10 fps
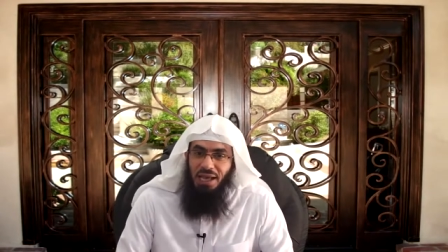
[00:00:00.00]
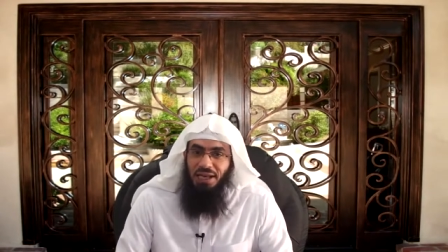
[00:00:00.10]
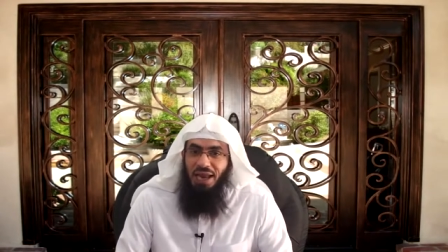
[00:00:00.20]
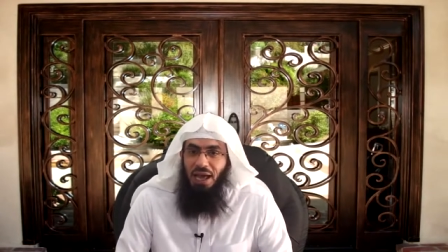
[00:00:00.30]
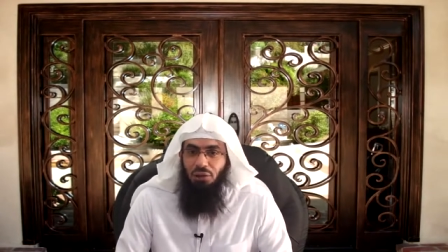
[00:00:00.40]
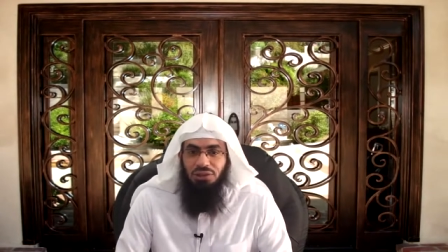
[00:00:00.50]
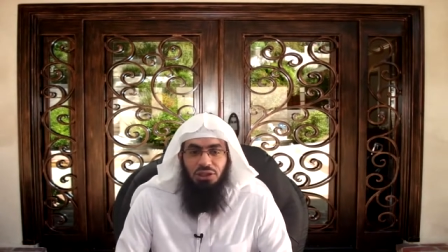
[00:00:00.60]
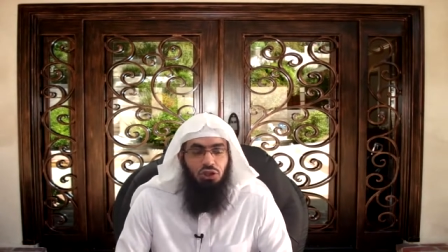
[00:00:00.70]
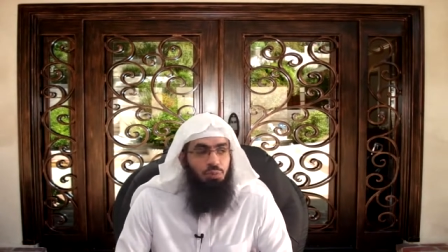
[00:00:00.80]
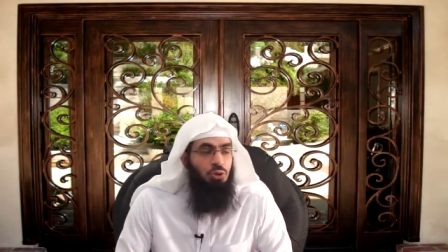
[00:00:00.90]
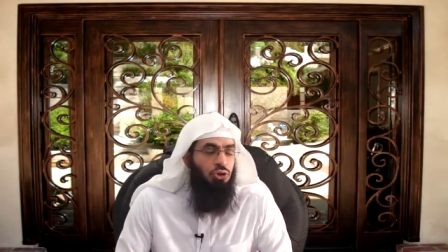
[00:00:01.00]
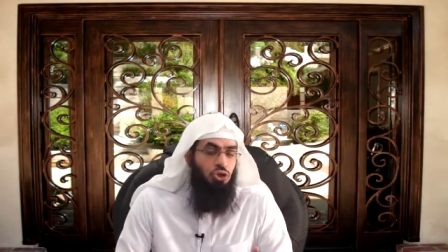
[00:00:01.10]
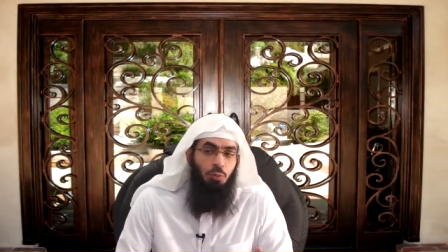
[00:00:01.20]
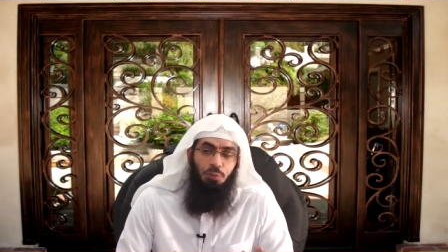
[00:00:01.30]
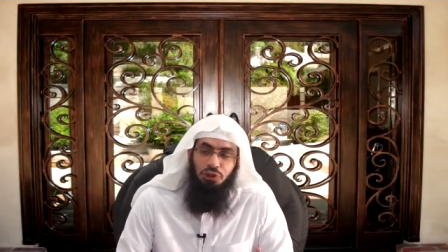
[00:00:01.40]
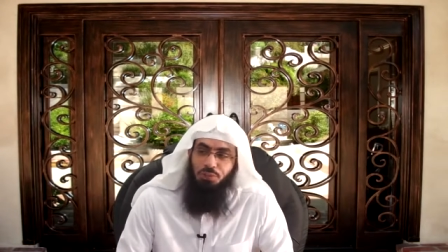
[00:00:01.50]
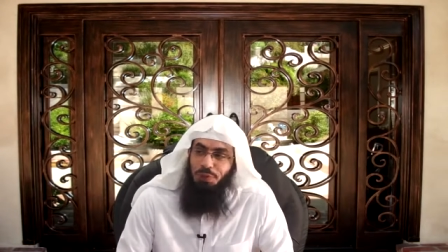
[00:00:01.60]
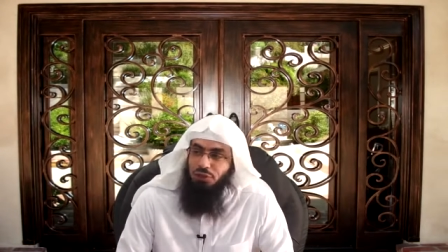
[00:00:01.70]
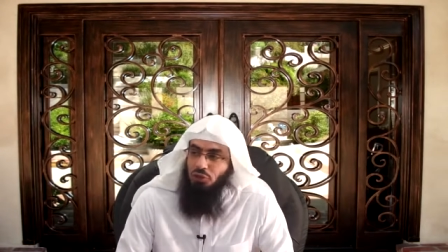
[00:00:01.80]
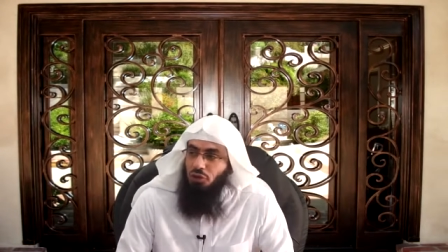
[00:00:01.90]
Now it's a super
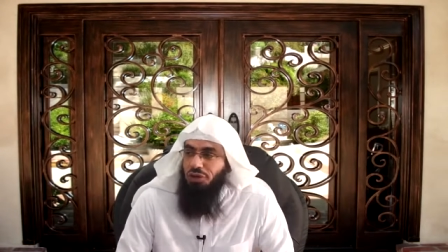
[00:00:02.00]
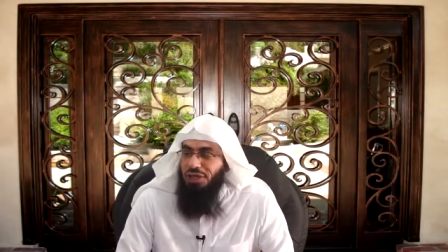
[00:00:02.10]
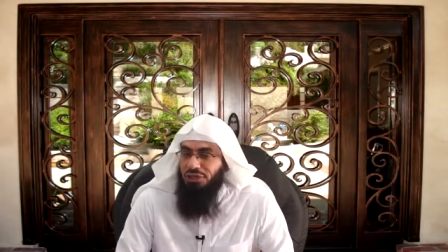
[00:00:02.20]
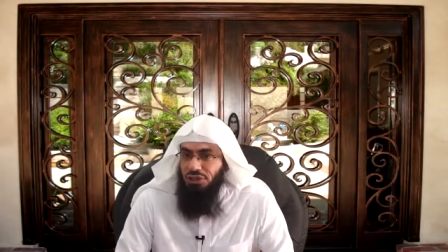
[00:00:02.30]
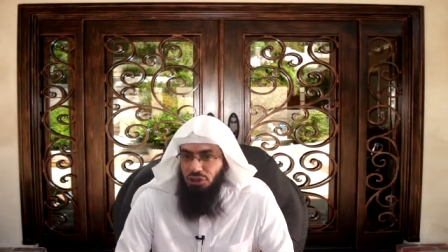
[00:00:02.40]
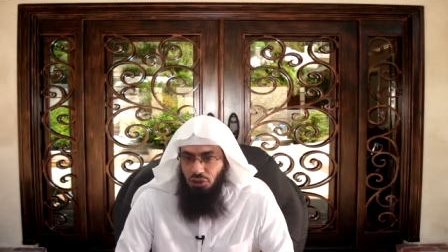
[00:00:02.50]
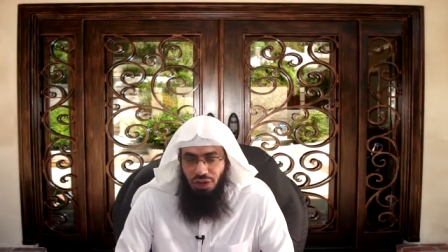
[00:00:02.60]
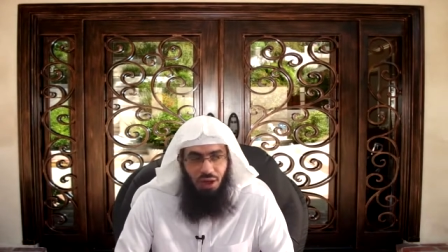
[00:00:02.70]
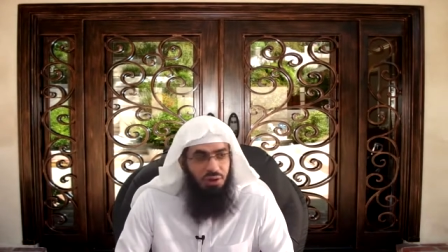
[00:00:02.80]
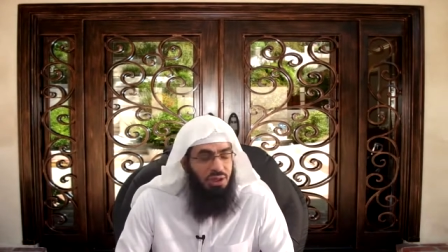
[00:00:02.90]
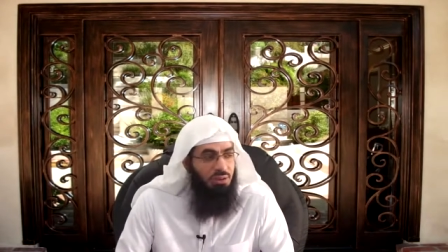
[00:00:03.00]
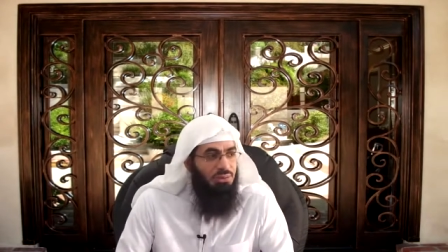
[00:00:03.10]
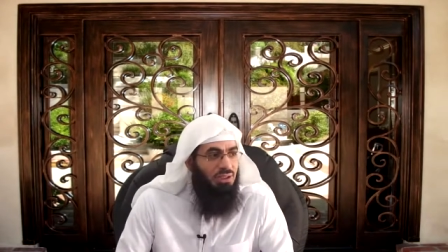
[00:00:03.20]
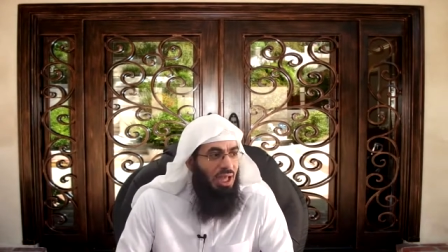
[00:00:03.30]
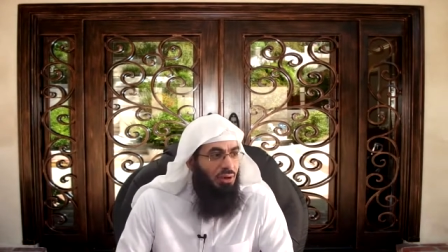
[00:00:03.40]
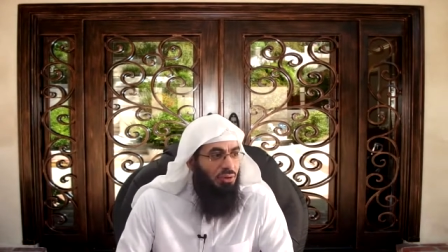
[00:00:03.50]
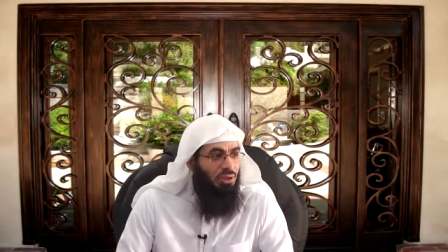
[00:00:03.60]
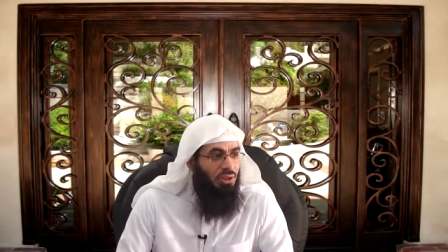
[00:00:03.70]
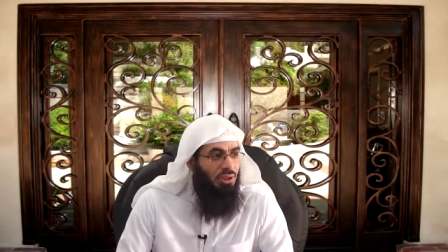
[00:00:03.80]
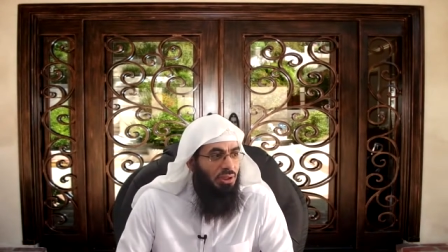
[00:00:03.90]
special occasion, so now he comes down.